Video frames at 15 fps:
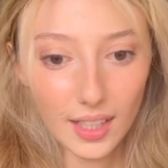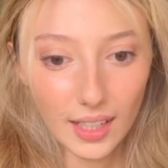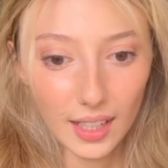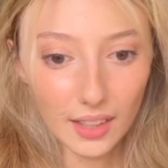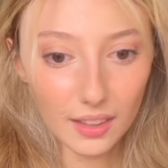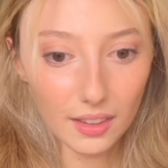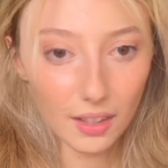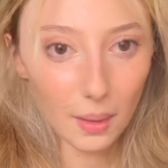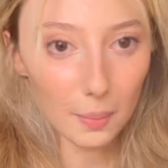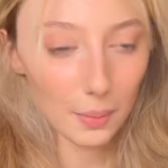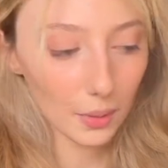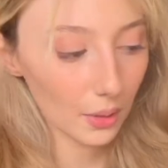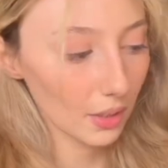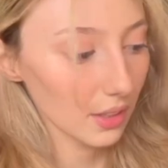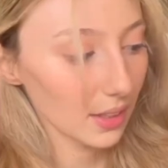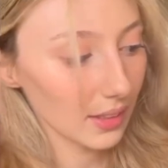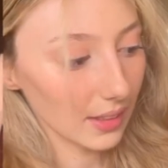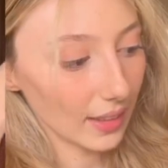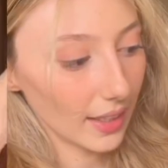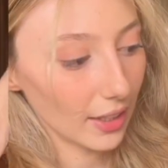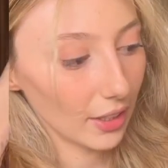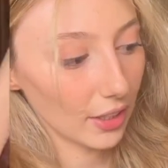a double
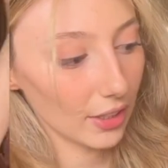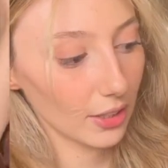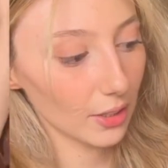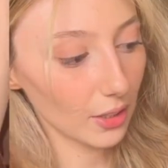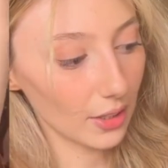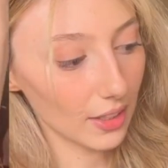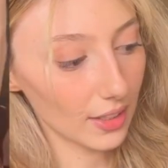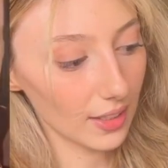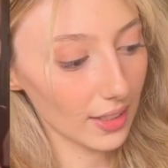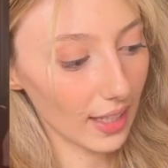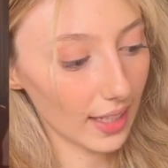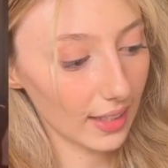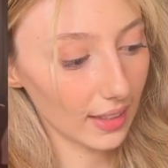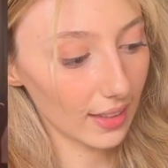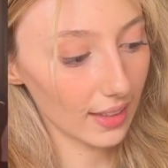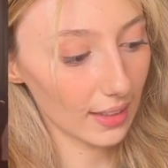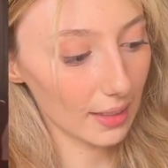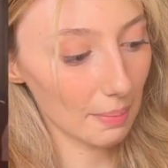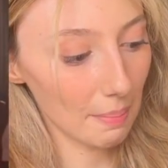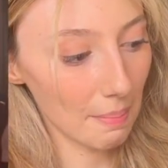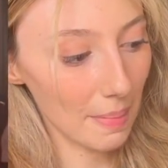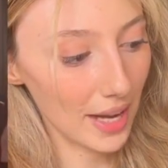layer, so there's like
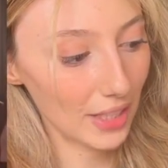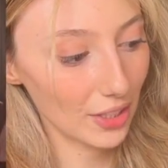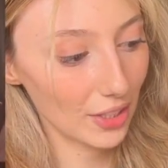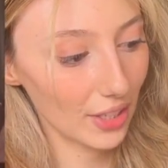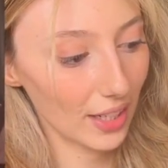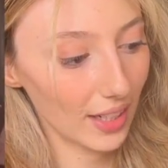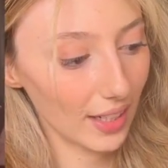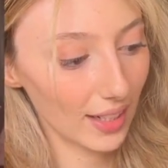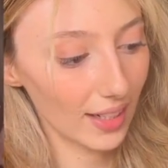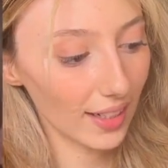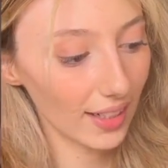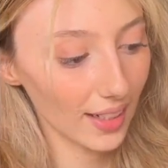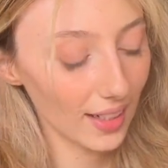this mesh here.